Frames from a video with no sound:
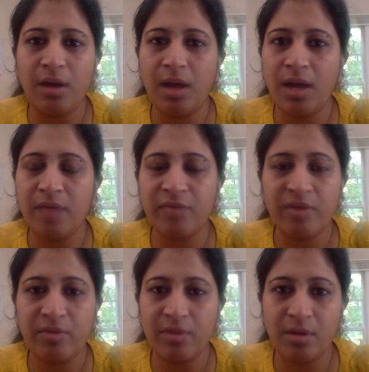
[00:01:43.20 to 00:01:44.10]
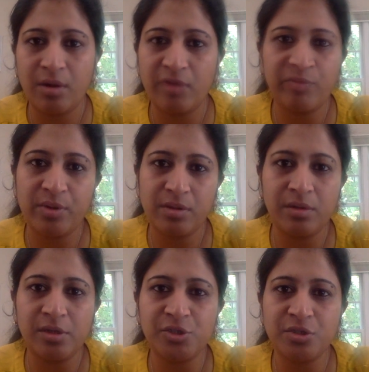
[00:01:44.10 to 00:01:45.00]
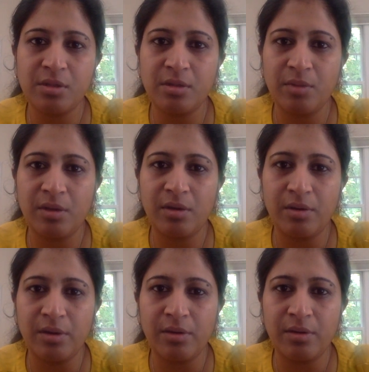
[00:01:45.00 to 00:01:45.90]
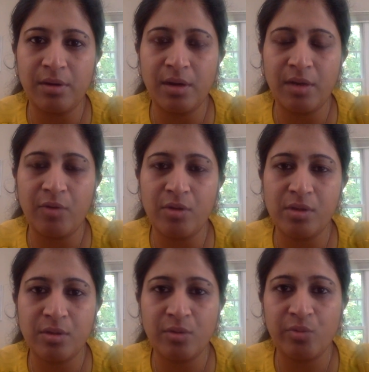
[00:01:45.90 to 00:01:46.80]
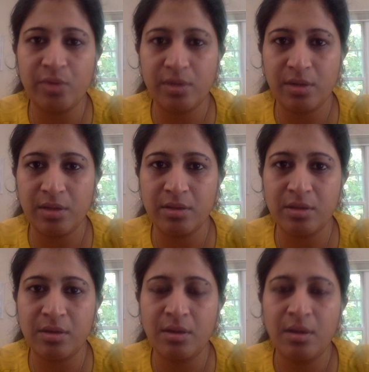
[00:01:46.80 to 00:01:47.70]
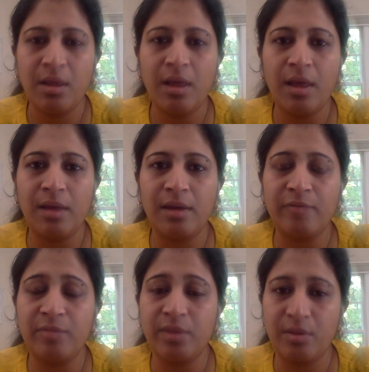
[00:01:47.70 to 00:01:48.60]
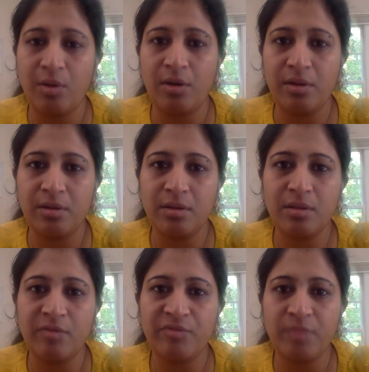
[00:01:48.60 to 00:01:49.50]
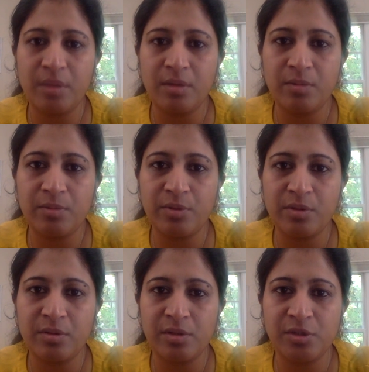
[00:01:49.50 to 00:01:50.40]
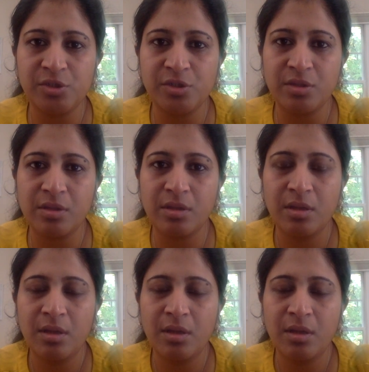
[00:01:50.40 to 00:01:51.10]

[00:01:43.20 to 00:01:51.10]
I've given a lot of presentations in my career, and I've also witnessed and I've been an audience of multiple presentations.